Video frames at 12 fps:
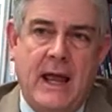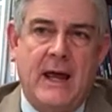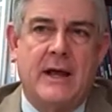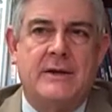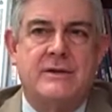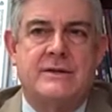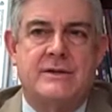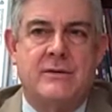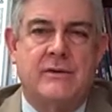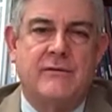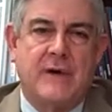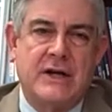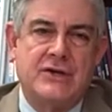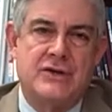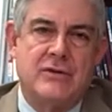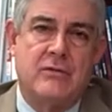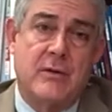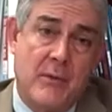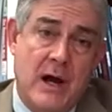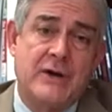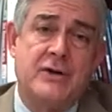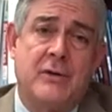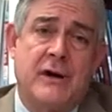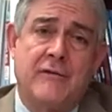and to
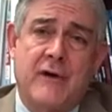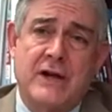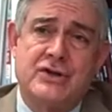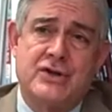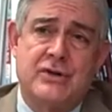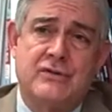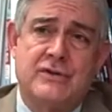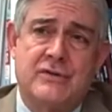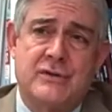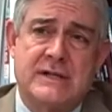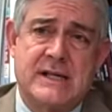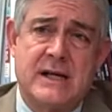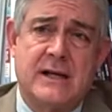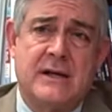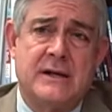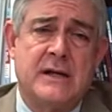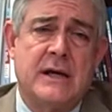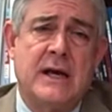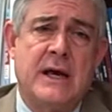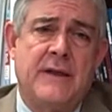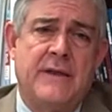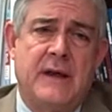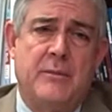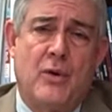remind you and invite you to attend
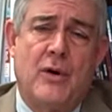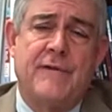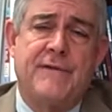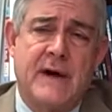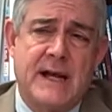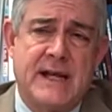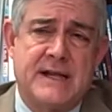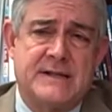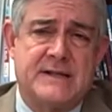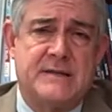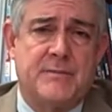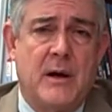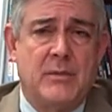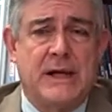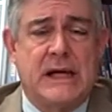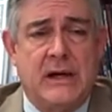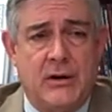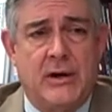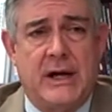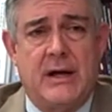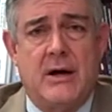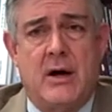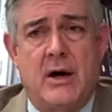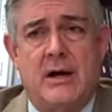the Board of Finance's public
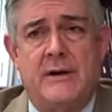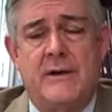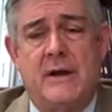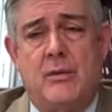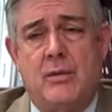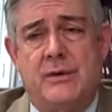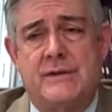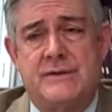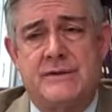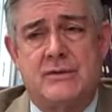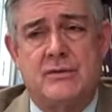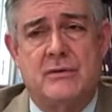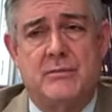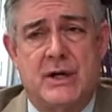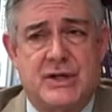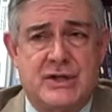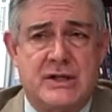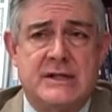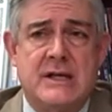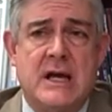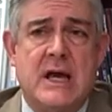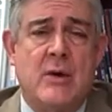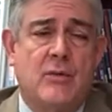hearing on the Wilton School budget,